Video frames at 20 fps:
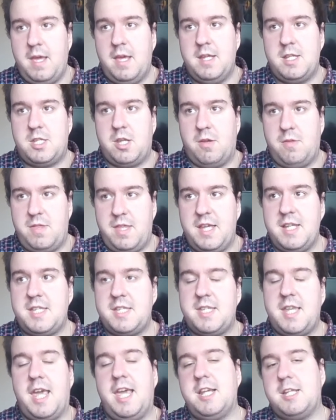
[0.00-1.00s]
So
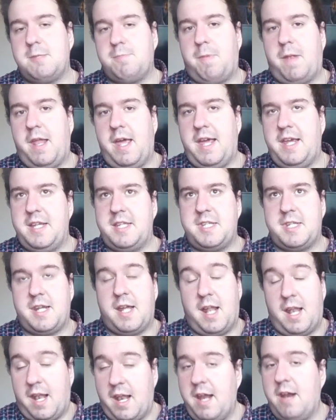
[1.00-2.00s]
this takes place
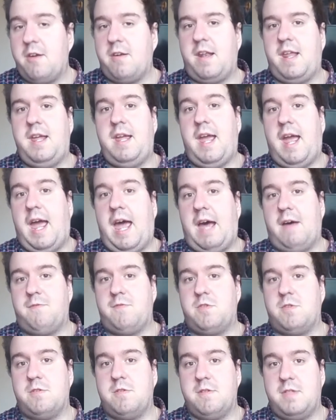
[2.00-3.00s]
clearly
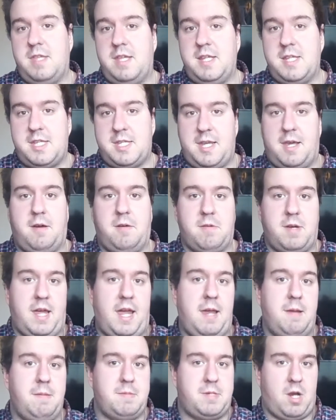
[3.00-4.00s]
after the Cell
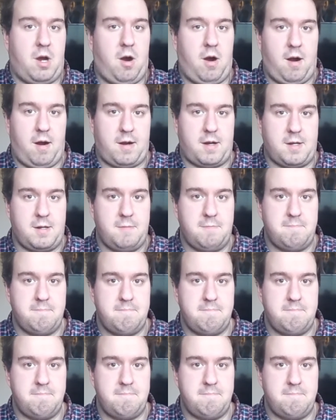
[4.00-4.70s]
Games arc.